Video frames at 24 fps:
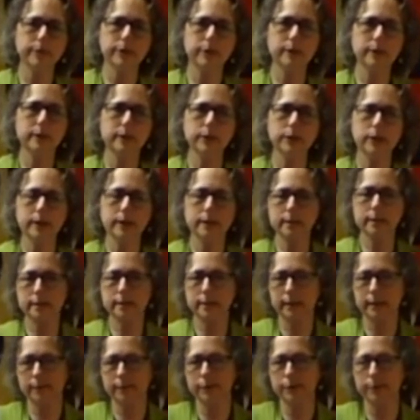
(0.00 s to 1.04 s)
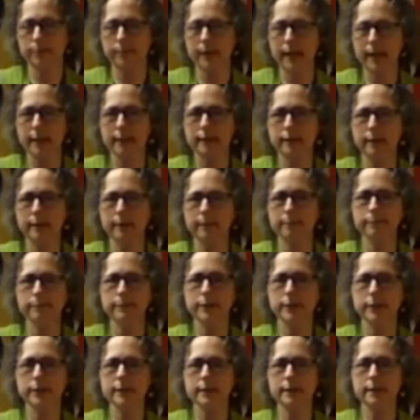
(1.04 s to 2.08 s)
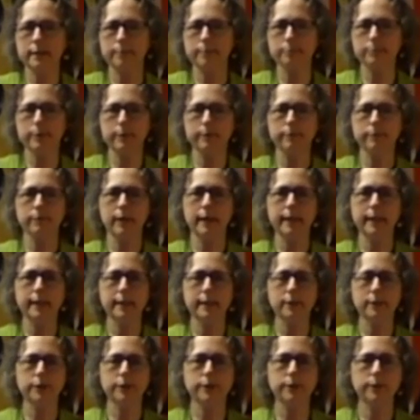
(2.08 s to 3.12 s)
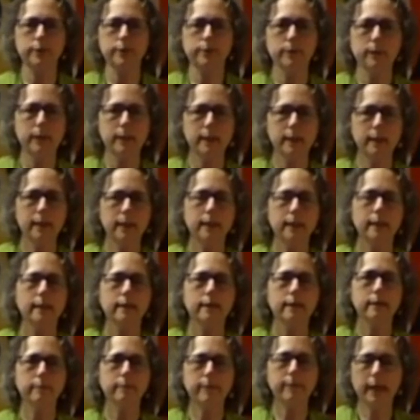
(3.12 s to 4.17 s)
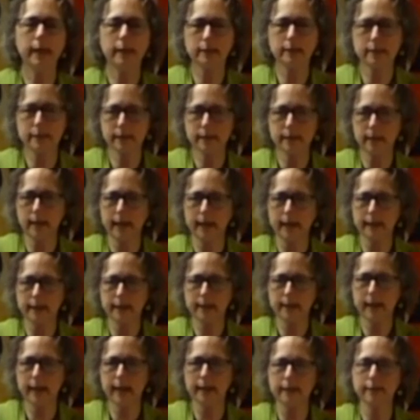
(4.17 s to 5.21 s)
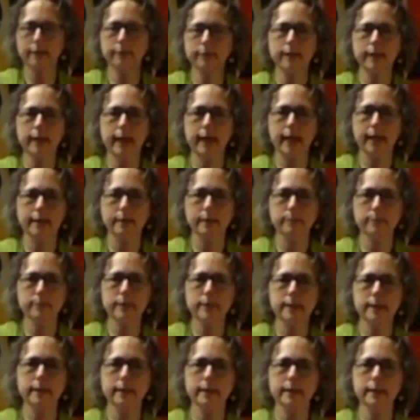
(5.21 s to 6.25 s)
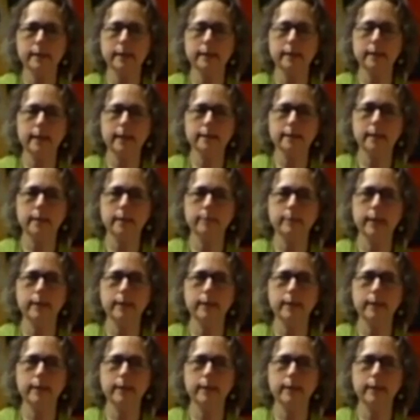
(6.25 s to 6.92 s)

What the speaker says: You can just, if you make them, just slip them right into the mail slot at 3 atoms, and they're going to collect them.